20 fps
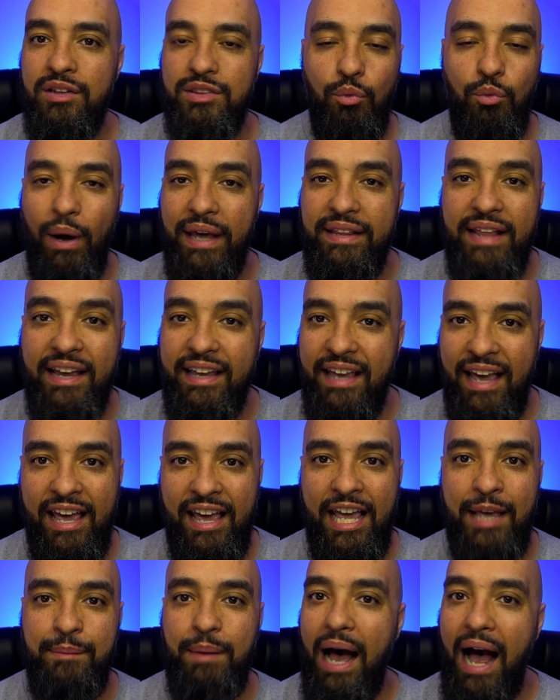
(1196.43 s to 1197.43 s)
the way they
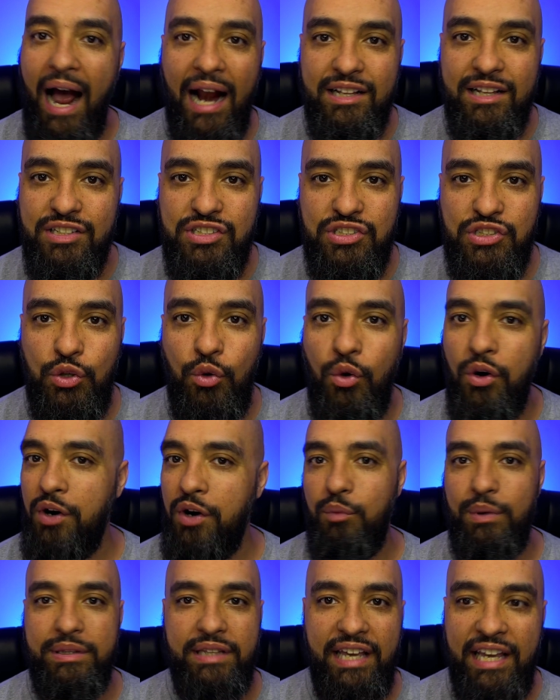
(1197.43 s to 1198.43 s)
came out of the sewer
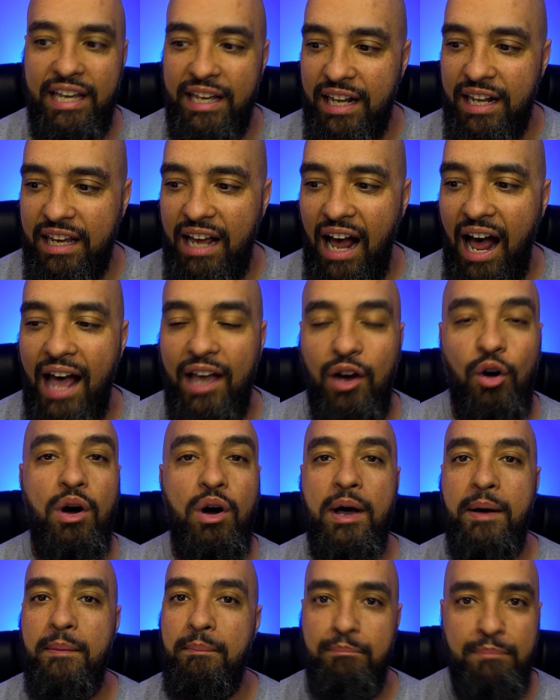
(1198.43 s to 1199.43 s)
with Ian and Kyle,
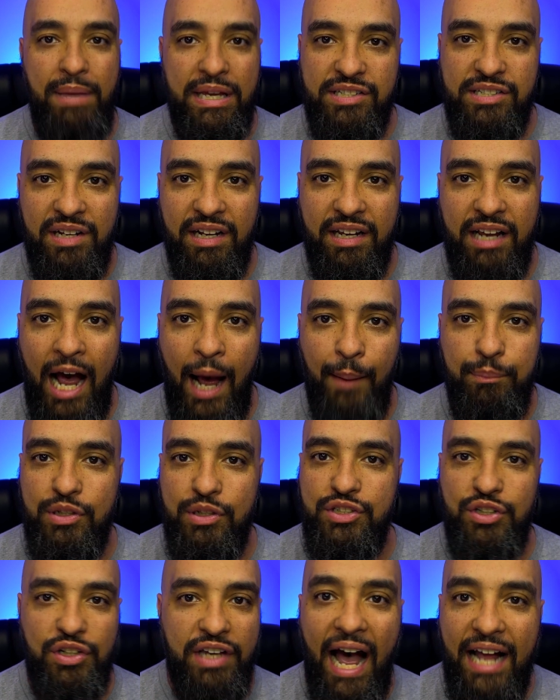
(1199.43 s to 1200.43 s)
mission
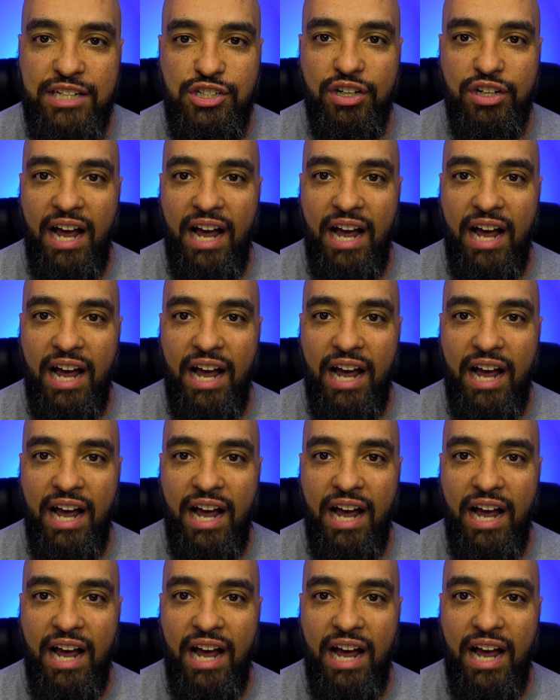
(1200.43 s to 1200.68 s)
accomplished. You got your